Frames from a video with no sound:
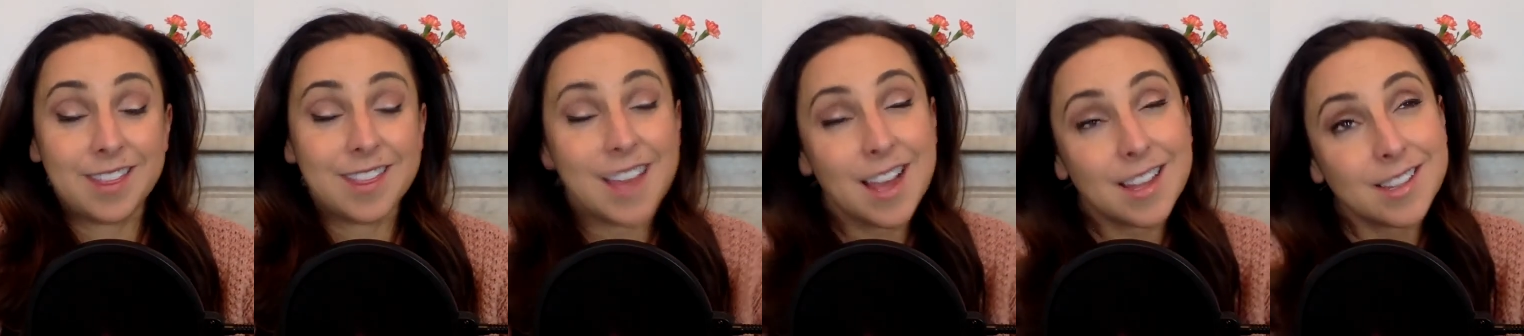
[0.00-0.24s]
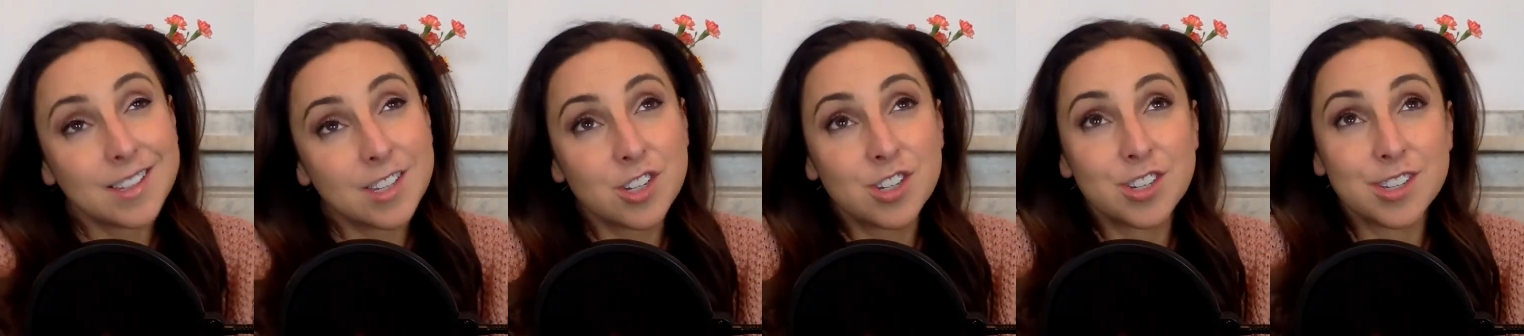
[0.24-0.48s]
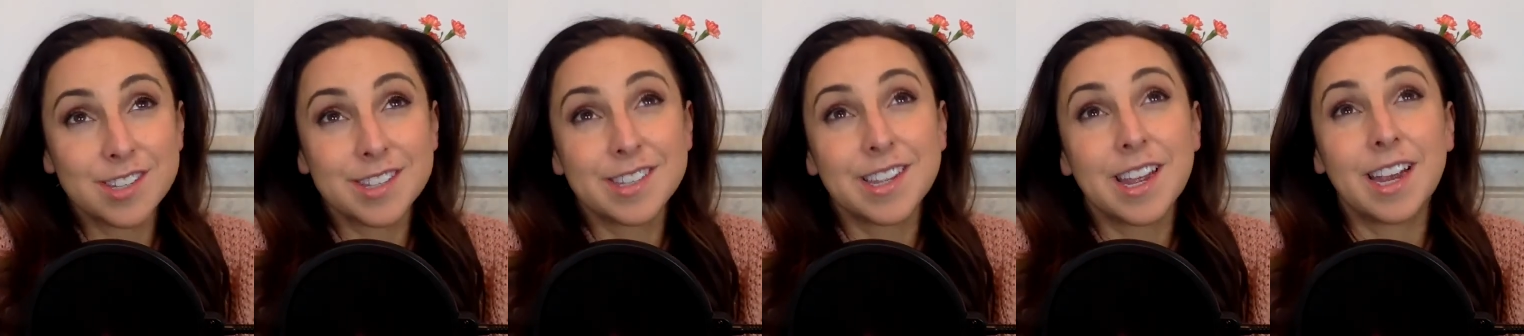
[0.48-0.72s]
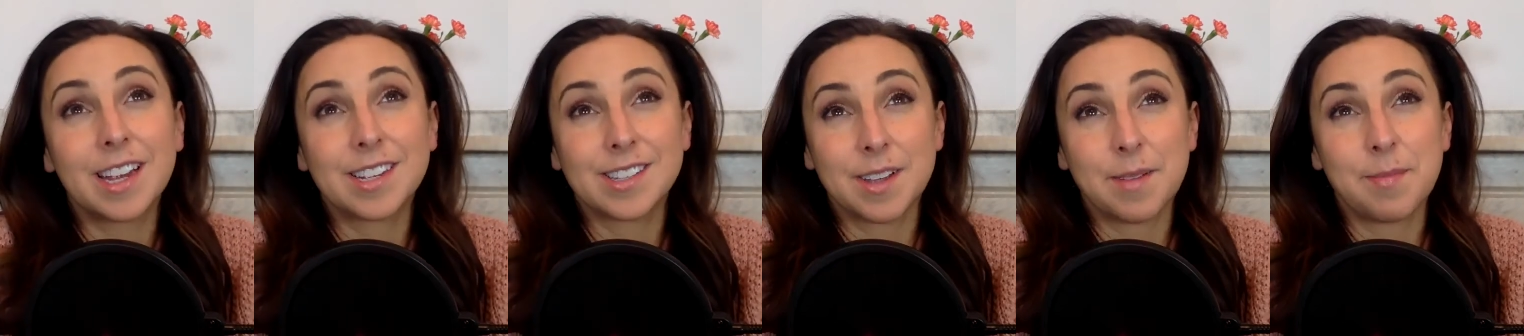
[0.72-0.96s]
That's just
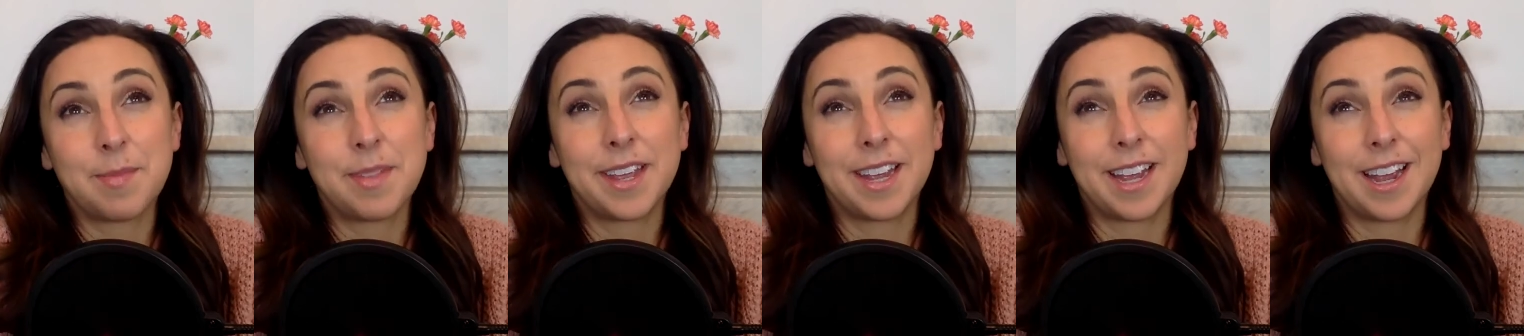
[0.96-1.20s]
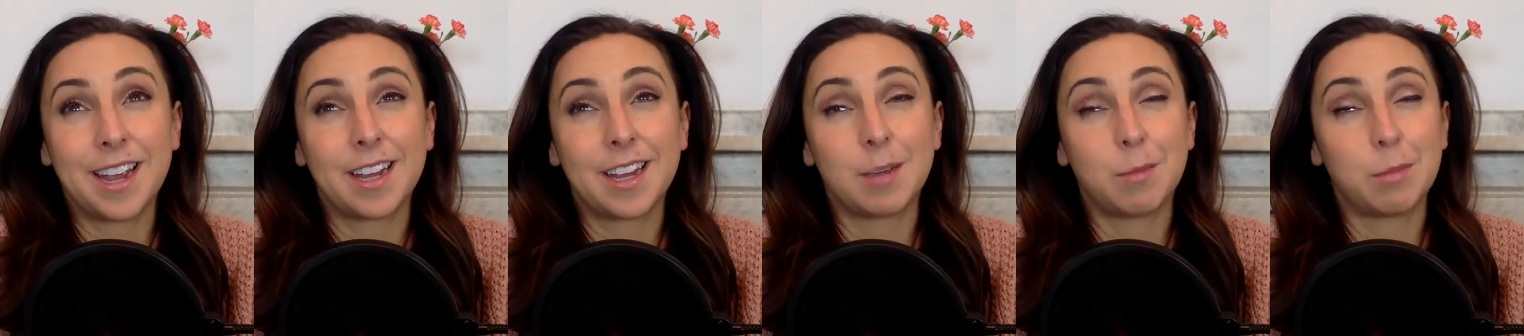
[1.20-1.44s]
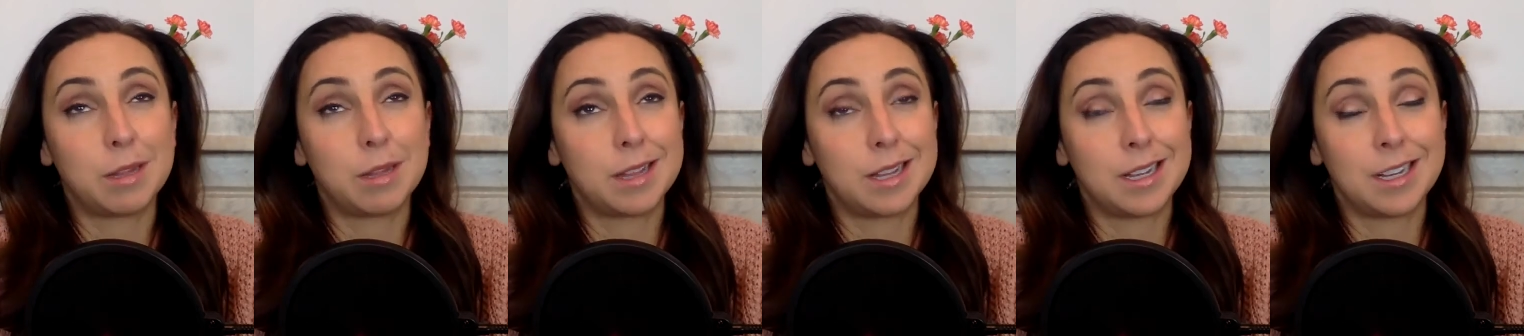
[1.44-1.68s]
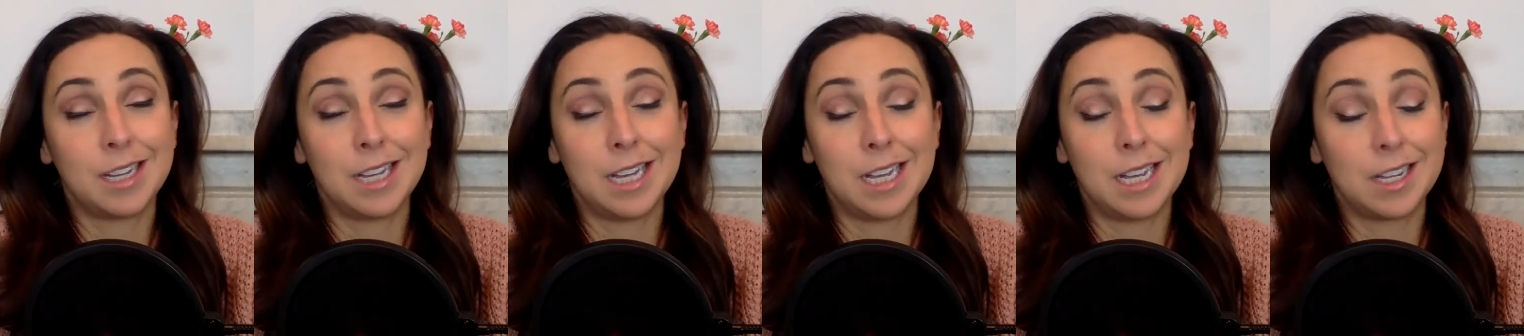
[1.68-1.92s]
like something I can be
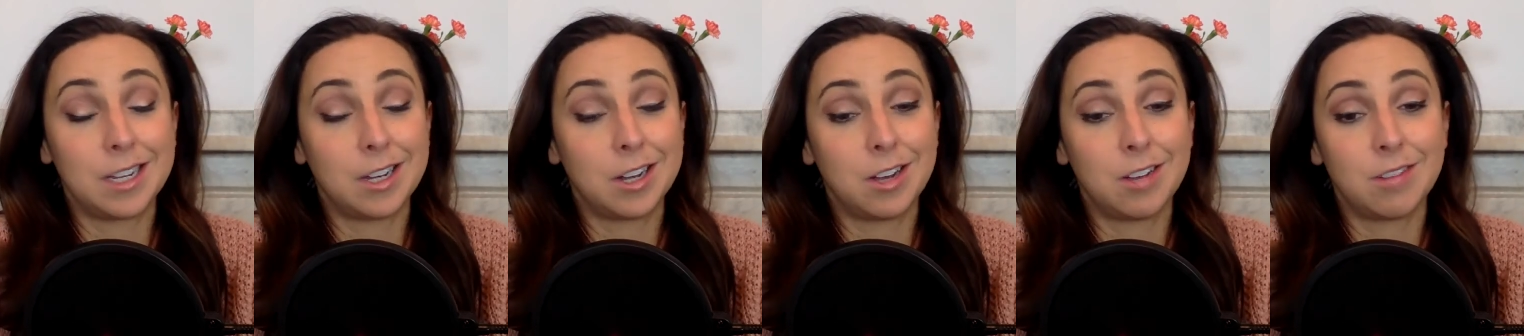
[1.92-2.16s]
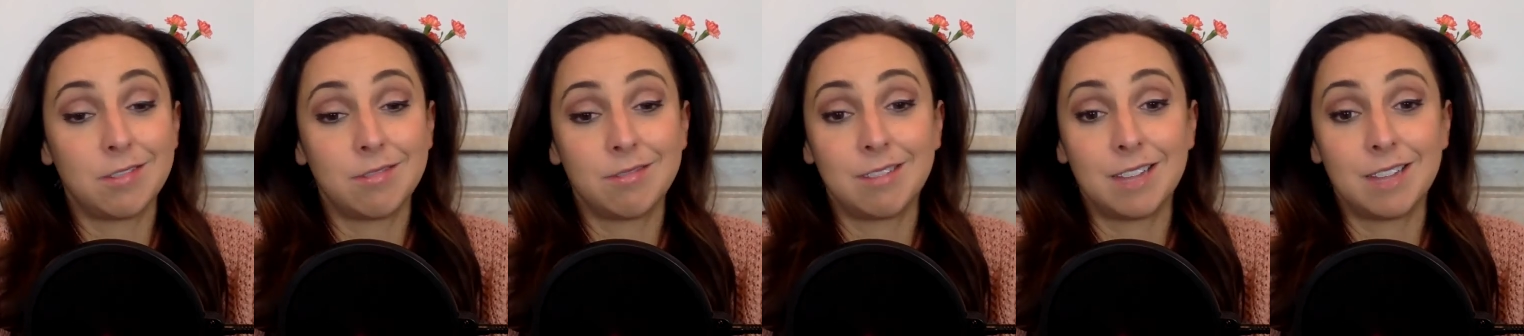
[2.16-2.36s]
like, yeah, no,